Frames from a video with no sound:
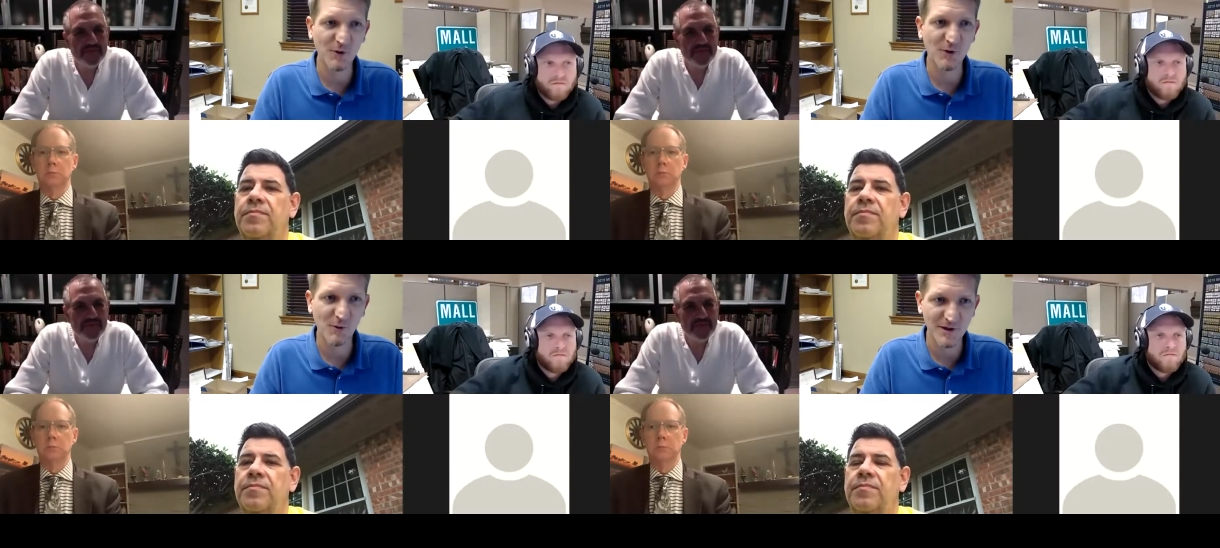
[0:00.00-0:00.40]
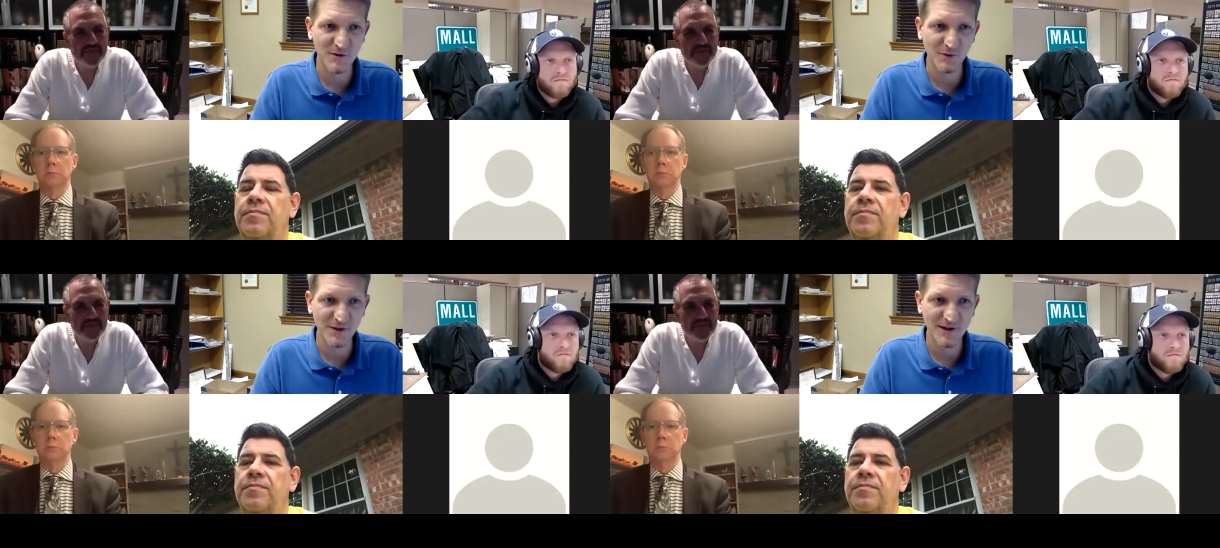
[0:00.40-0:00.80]

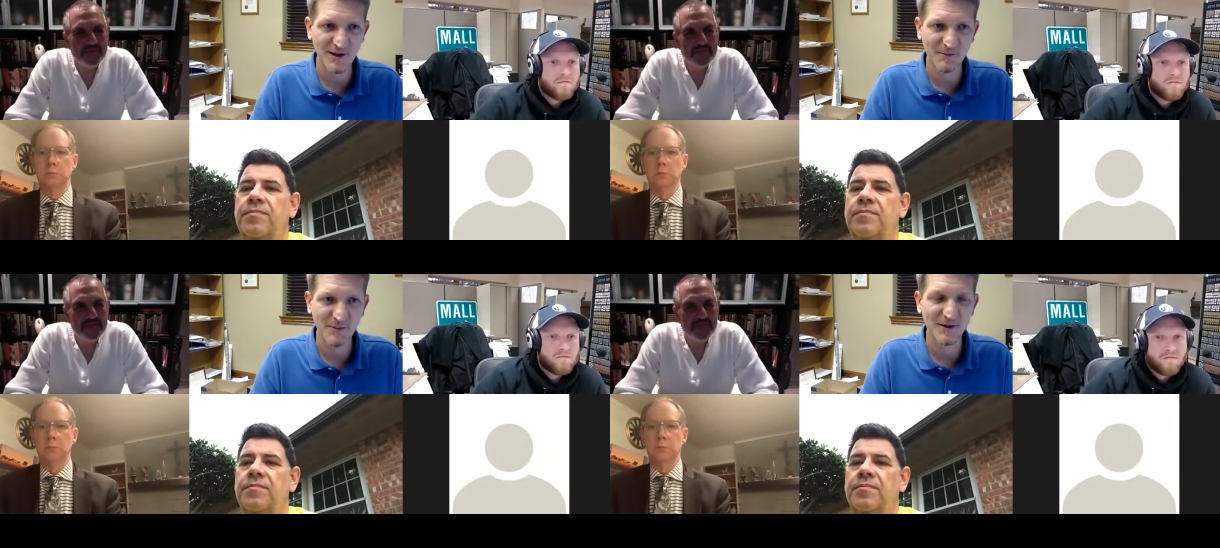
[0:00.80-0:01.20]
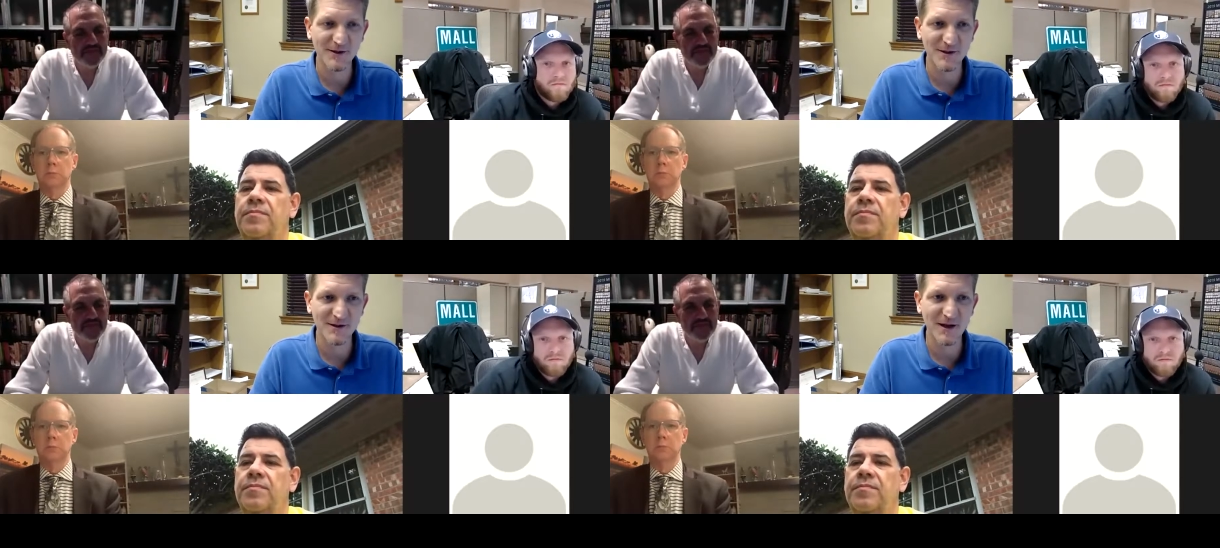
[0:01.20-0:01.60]
Speaker 1: Horowitz once that
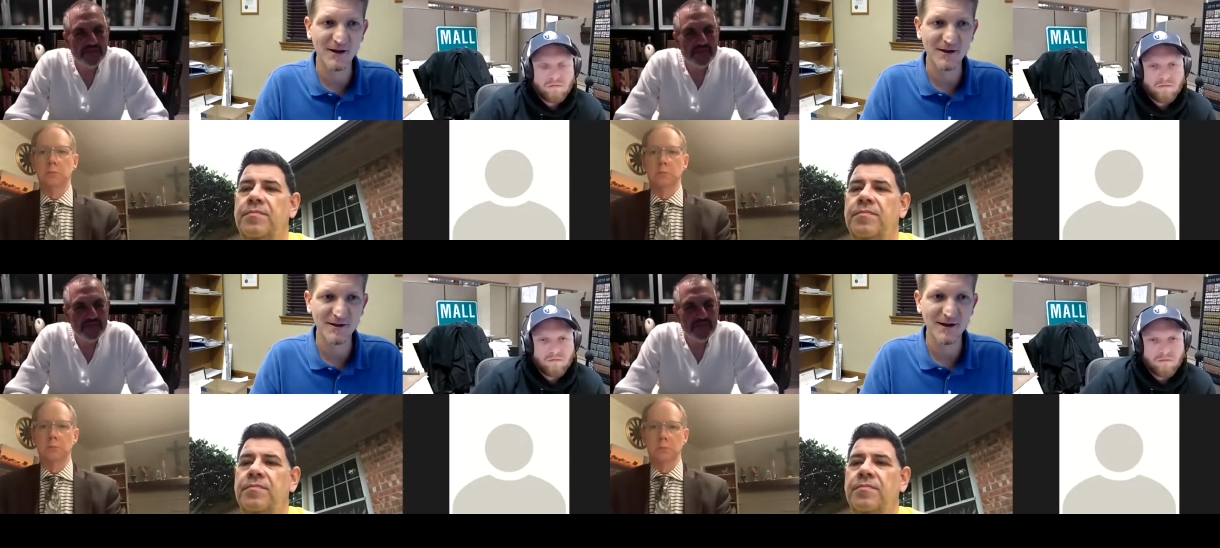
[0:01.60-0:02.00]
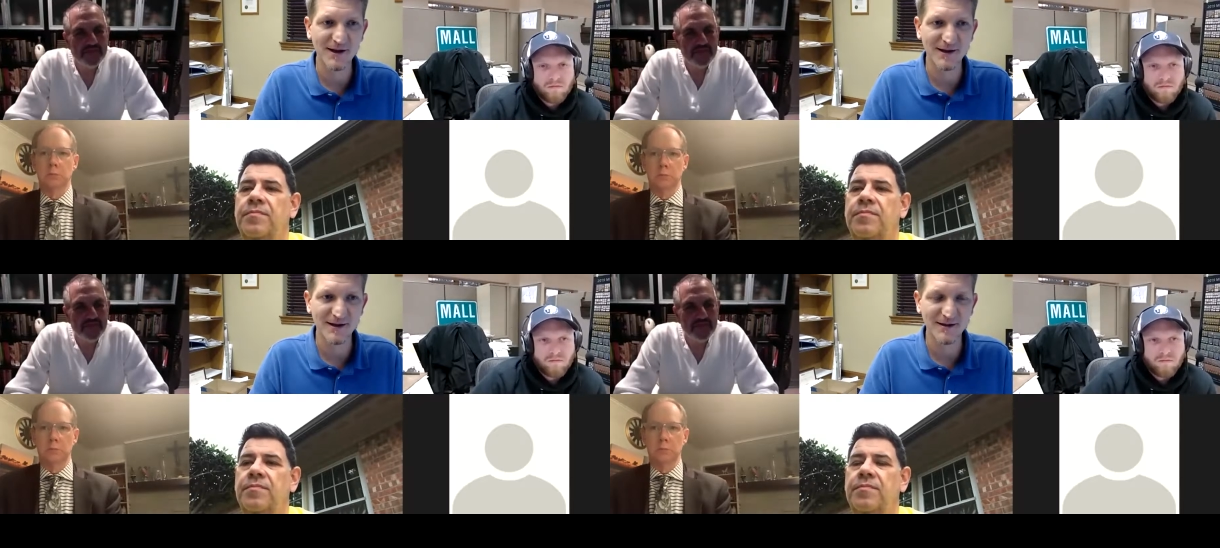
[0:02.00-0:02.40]
period is done
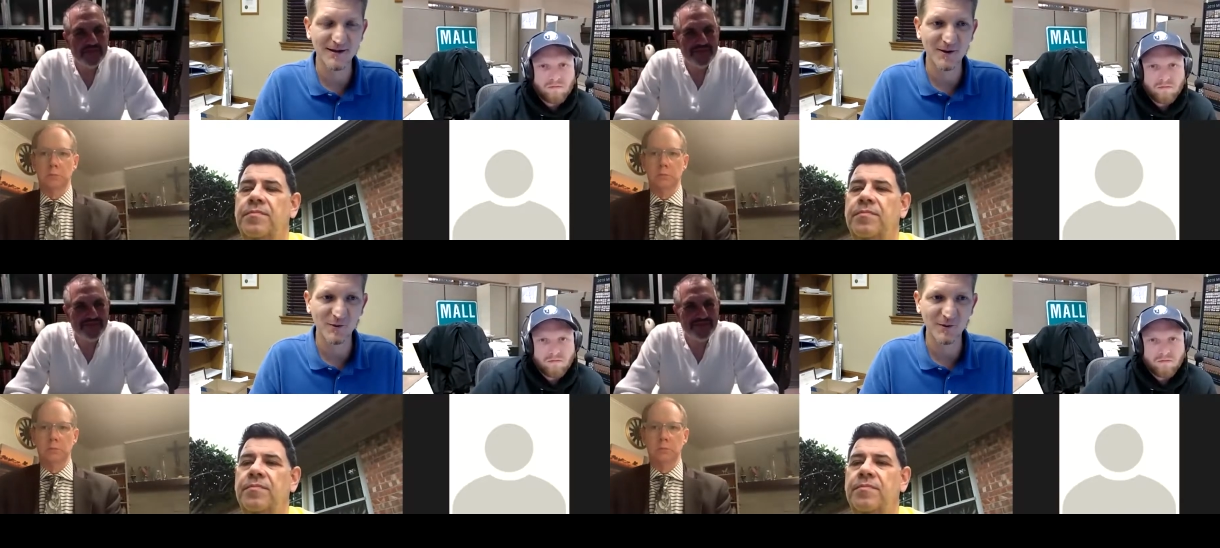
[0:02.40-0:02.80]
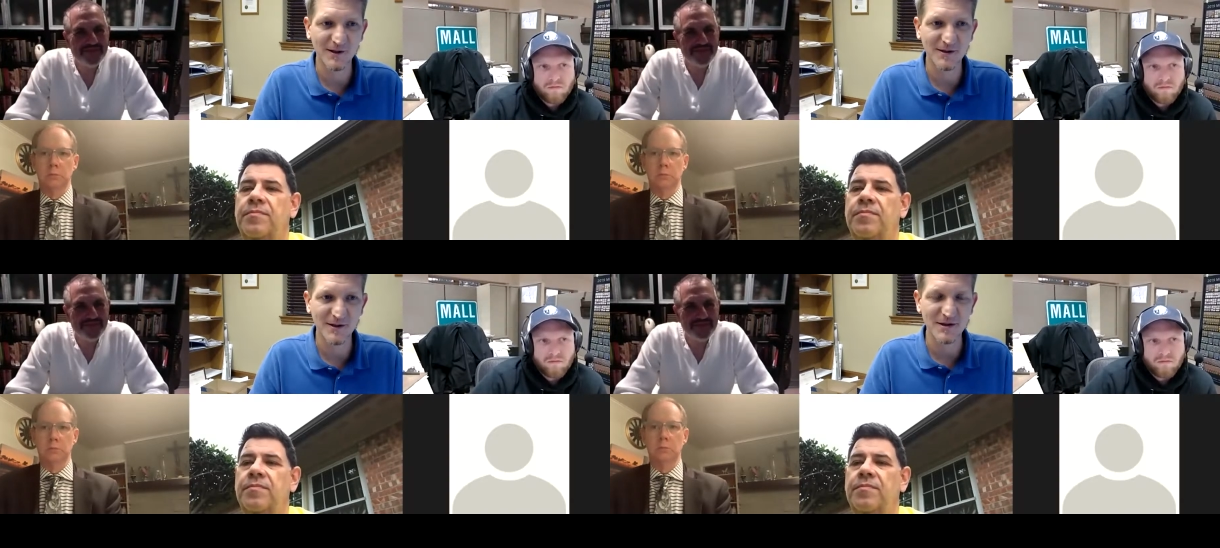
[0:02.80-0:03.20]
and uh, we'll
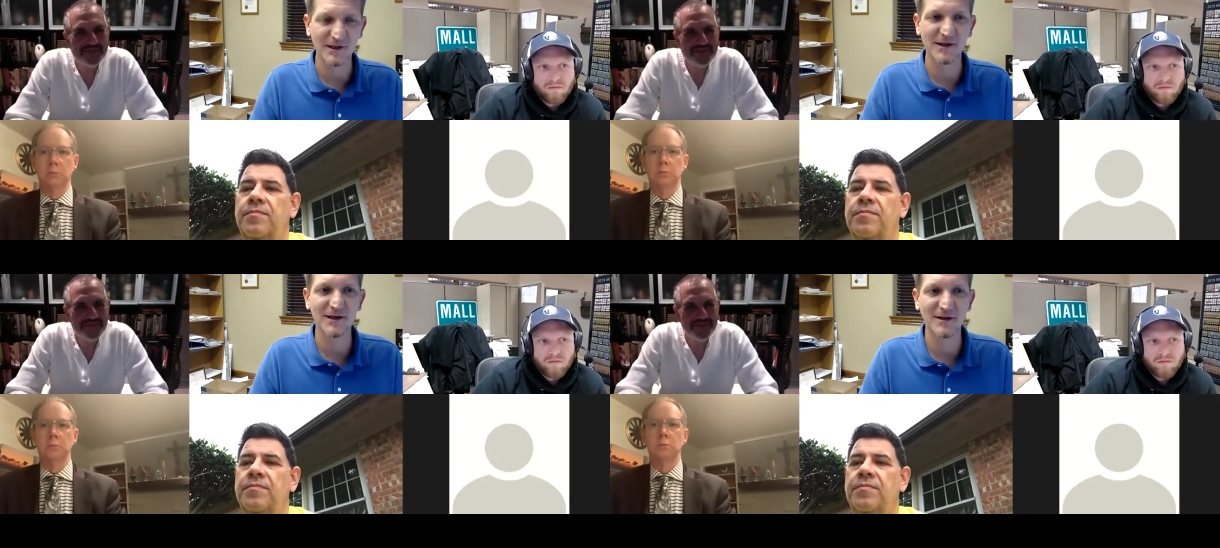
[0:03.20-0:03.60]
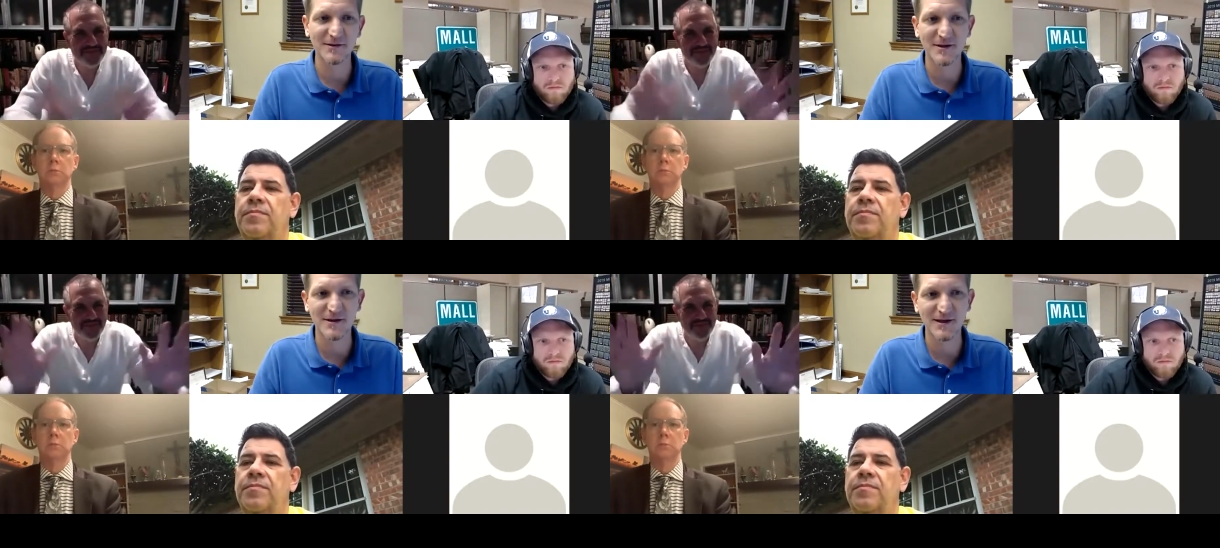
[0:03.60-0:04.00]
get this slated
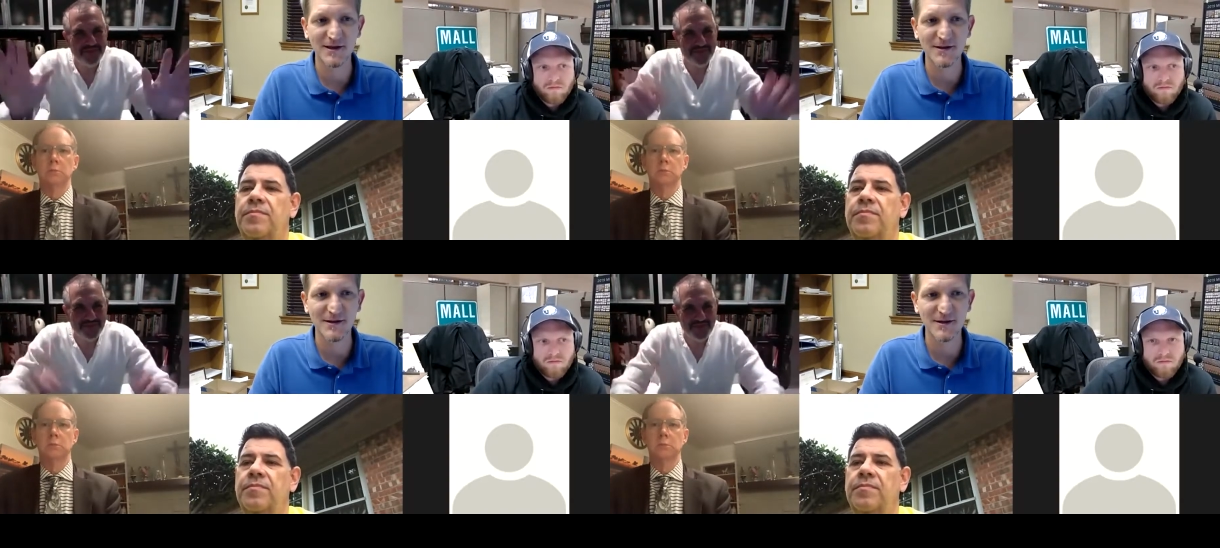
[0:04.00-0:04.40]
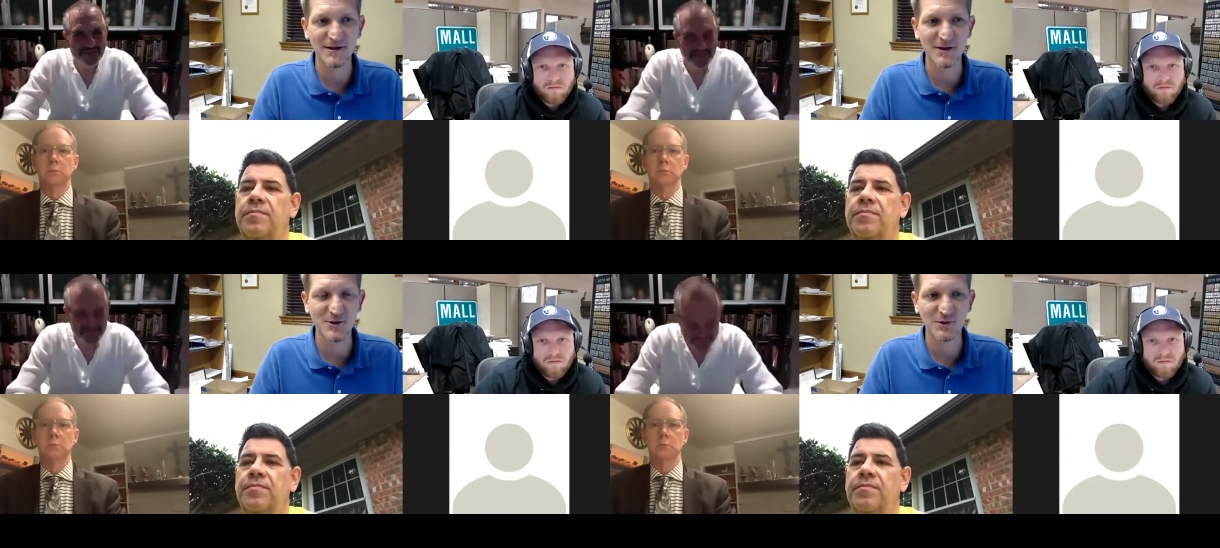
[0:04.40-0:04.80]
on the city's
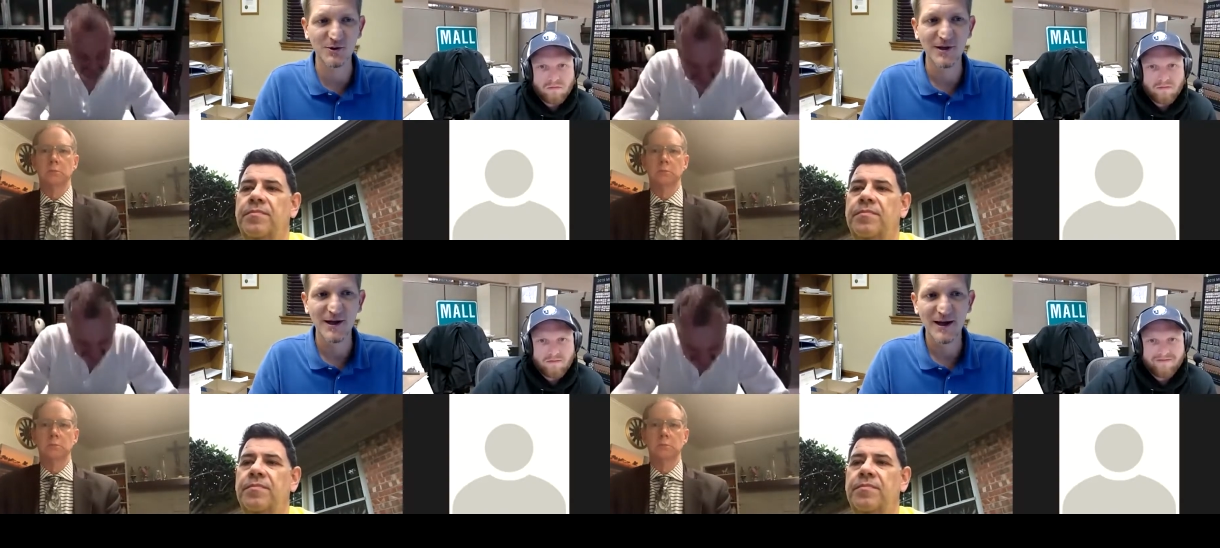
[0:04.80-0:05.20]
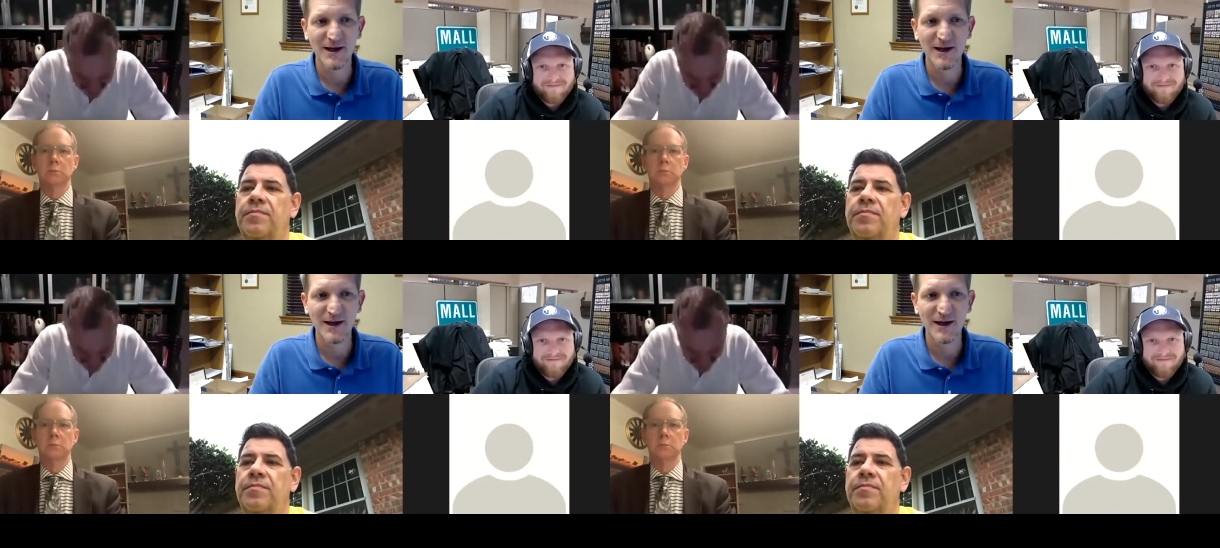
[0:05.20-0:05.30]
schedule.